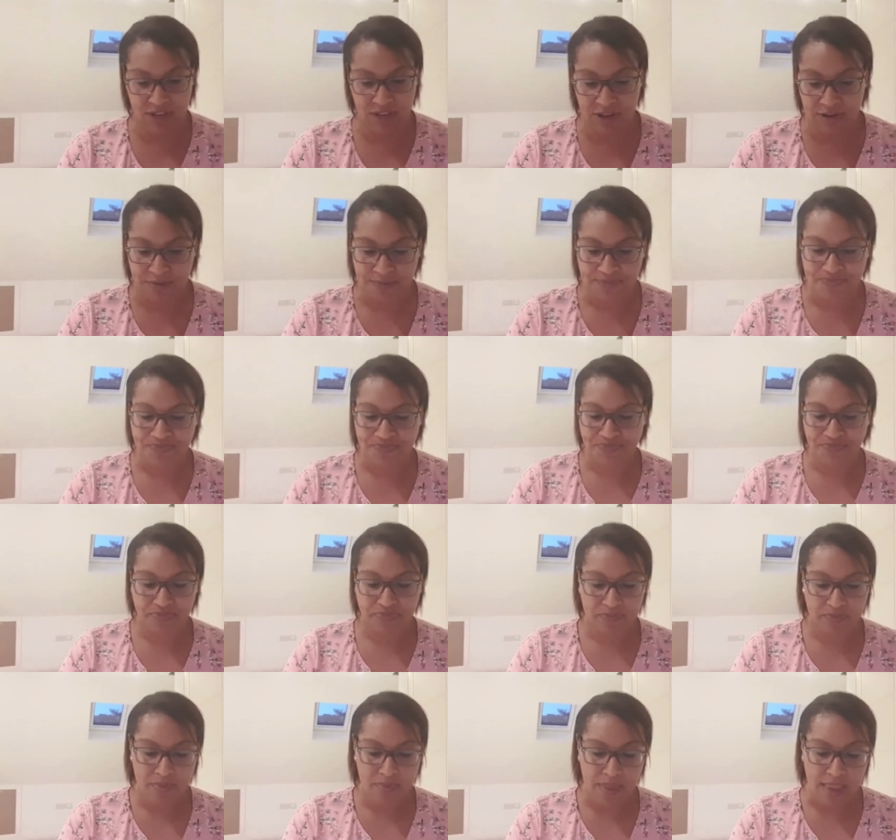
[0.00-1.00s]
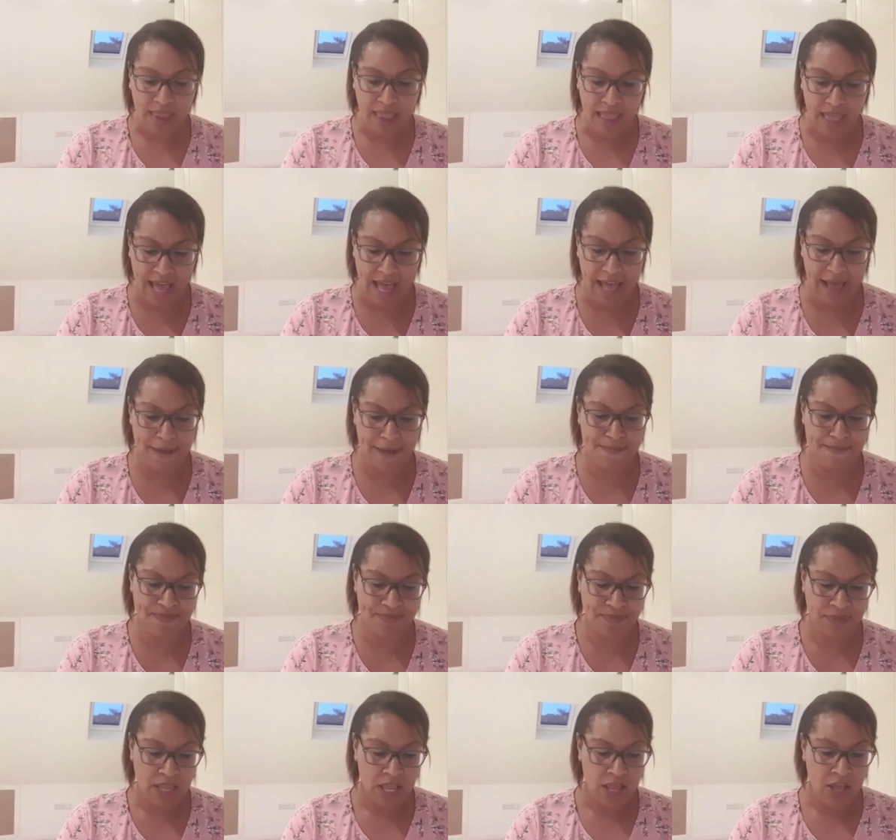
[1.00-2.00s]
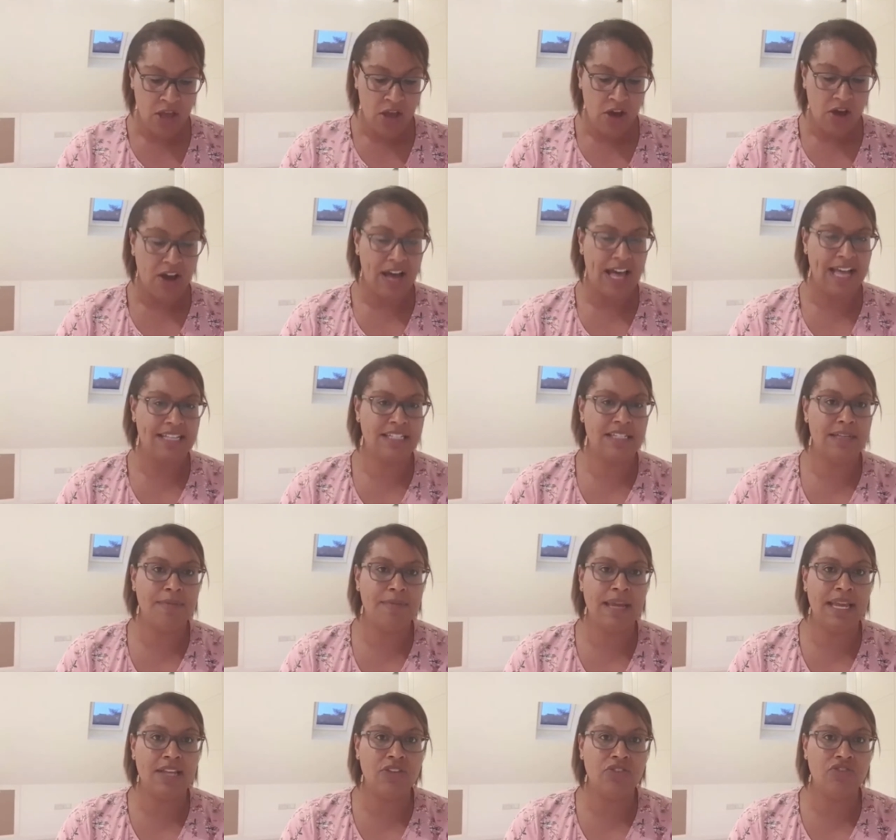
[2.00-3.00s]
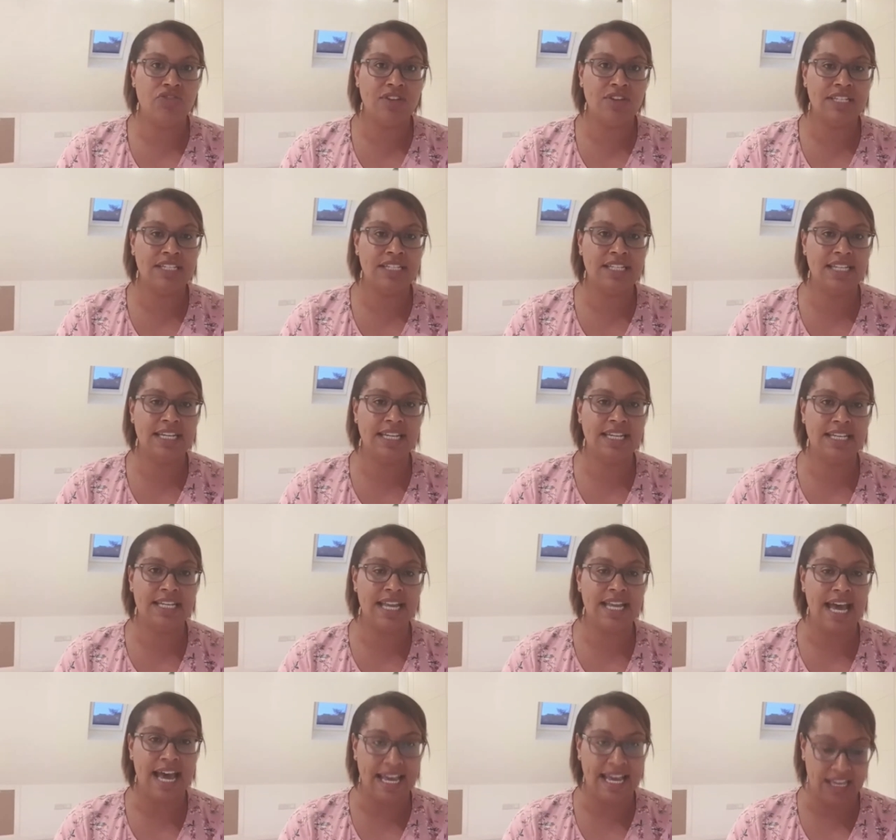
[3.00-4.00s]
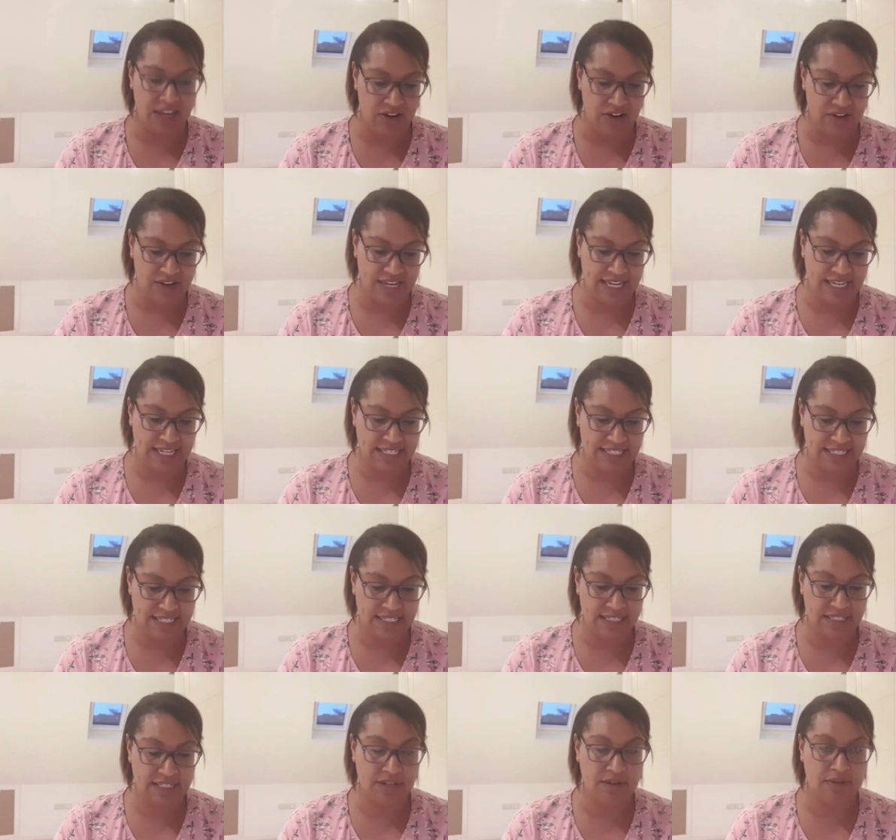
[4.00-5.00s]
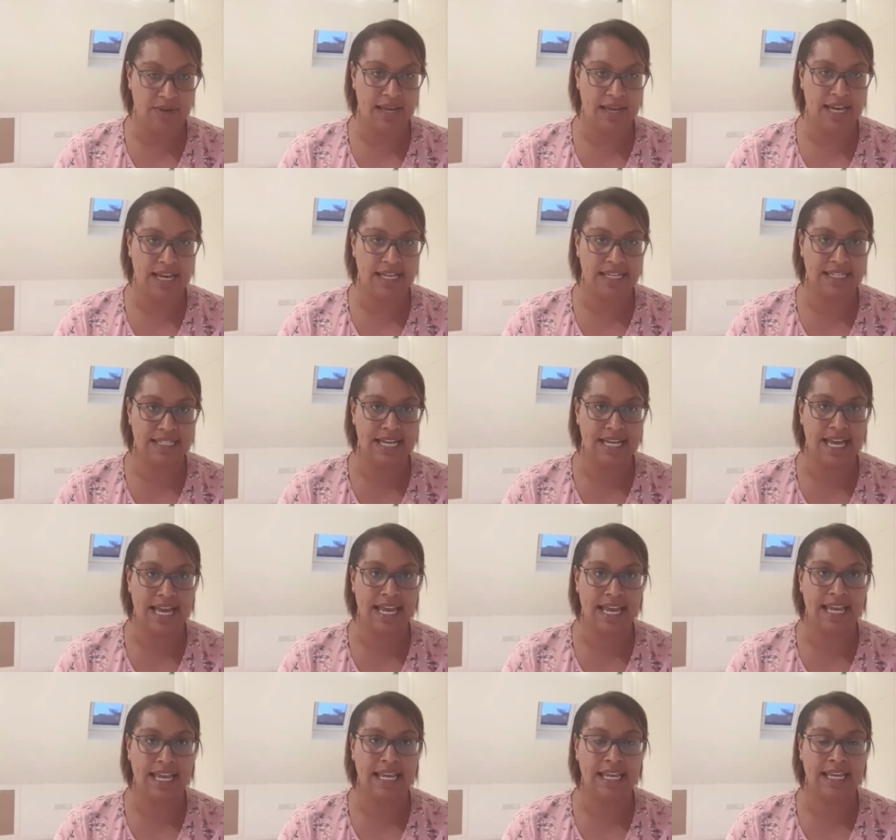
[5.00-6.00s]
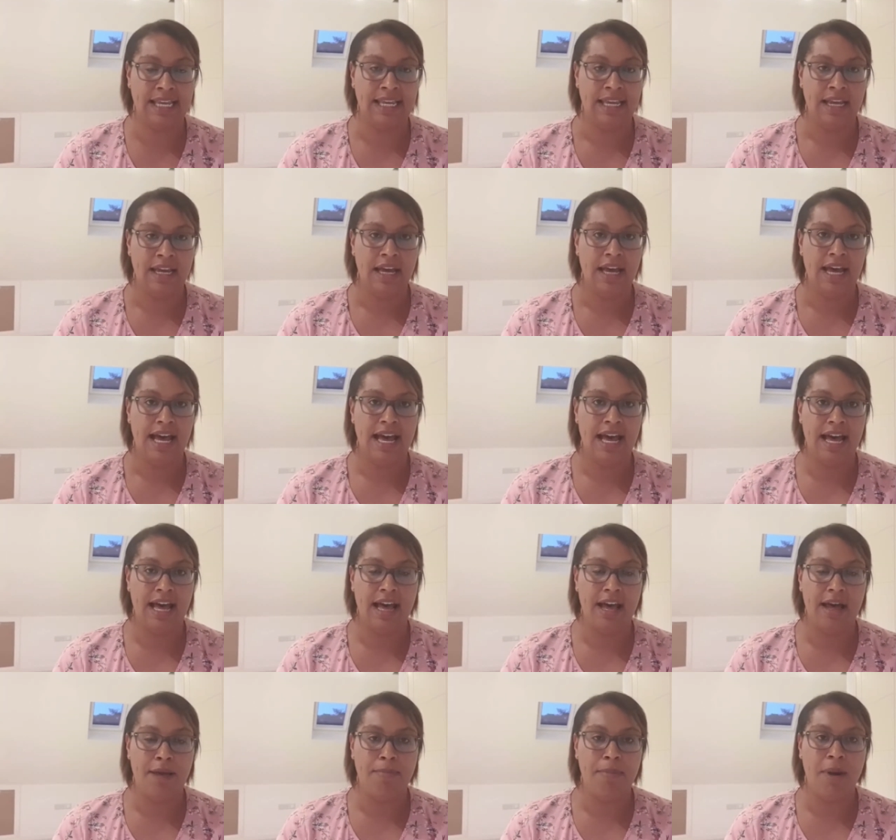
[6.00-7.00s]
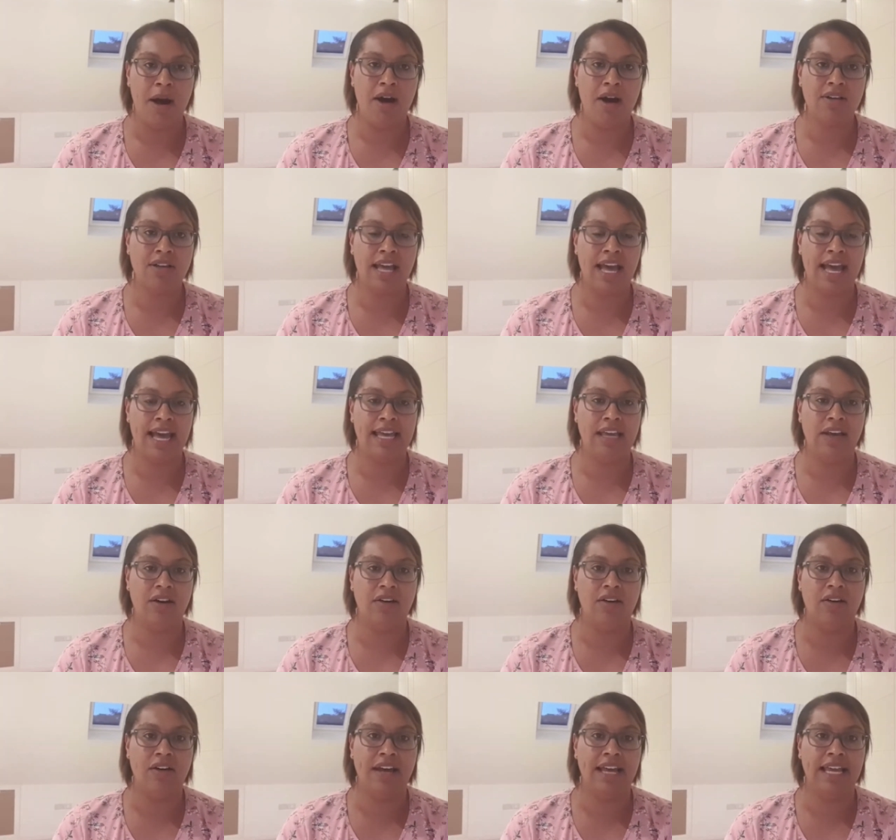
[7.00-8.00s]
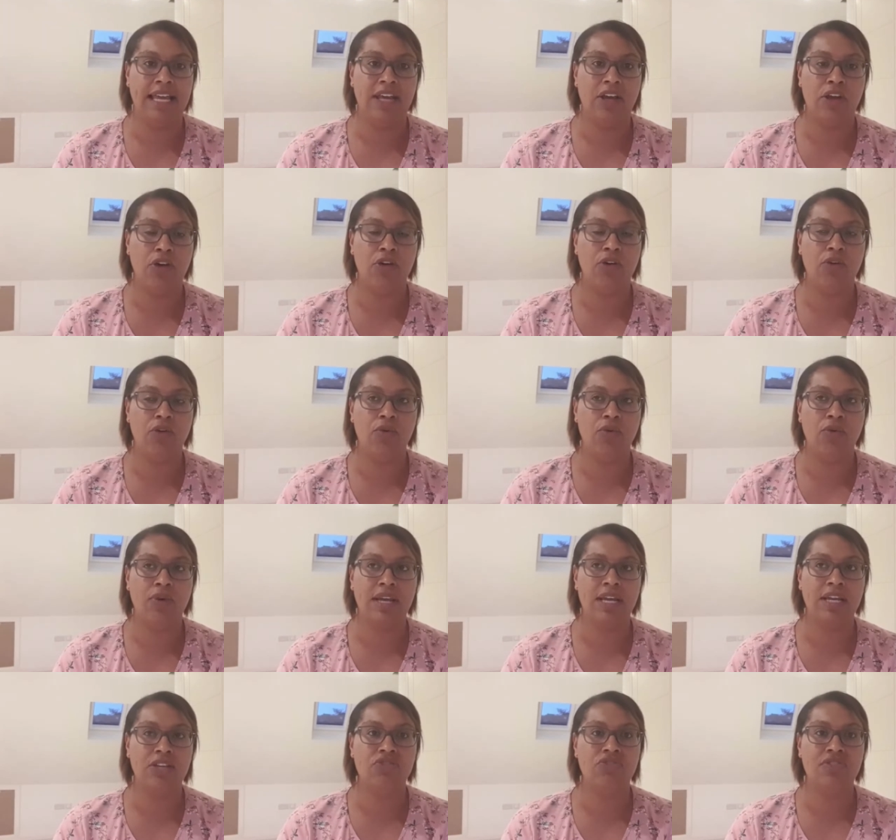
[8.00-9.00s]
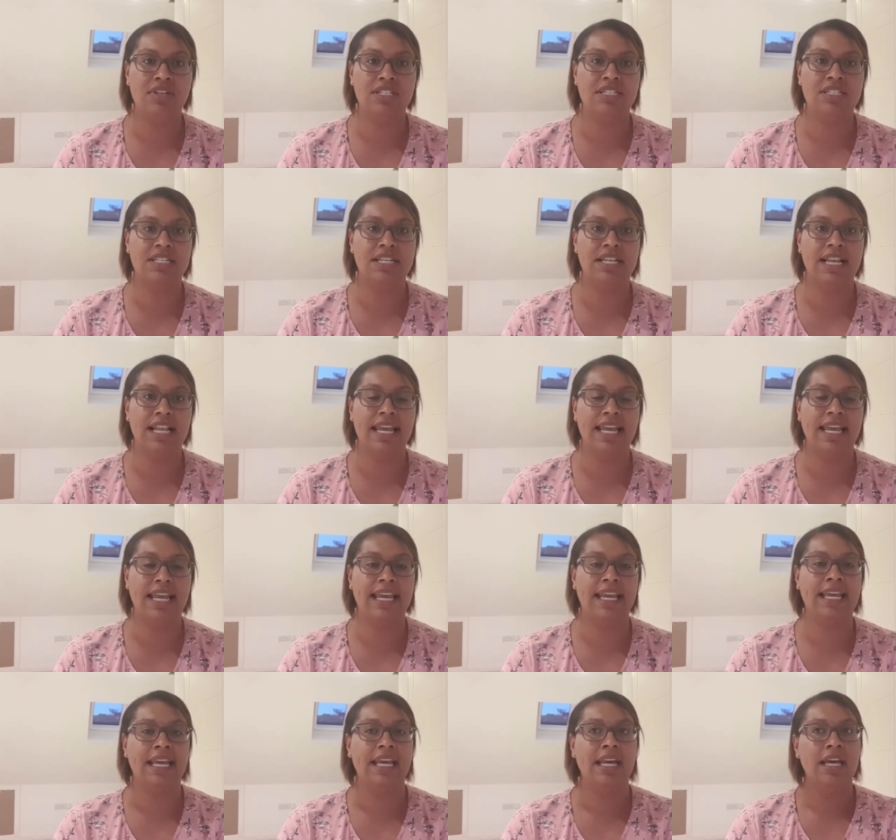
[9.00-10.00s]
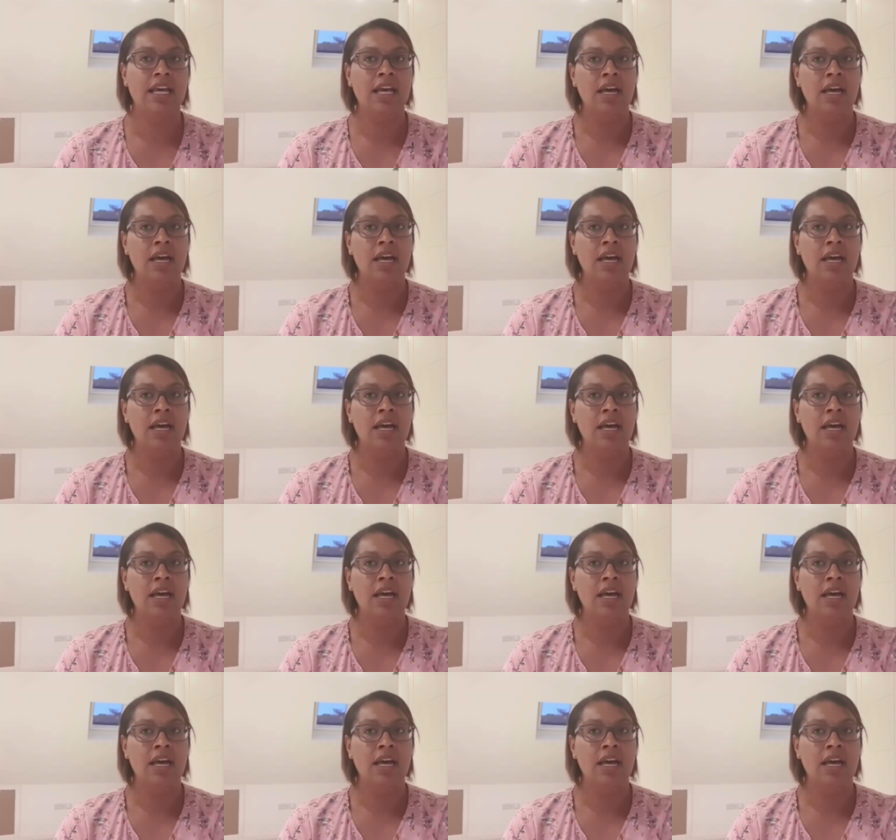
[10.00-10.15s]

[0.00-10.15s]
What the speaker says: you. I had some interesting AIs. So I had a pug AI who, interestingly,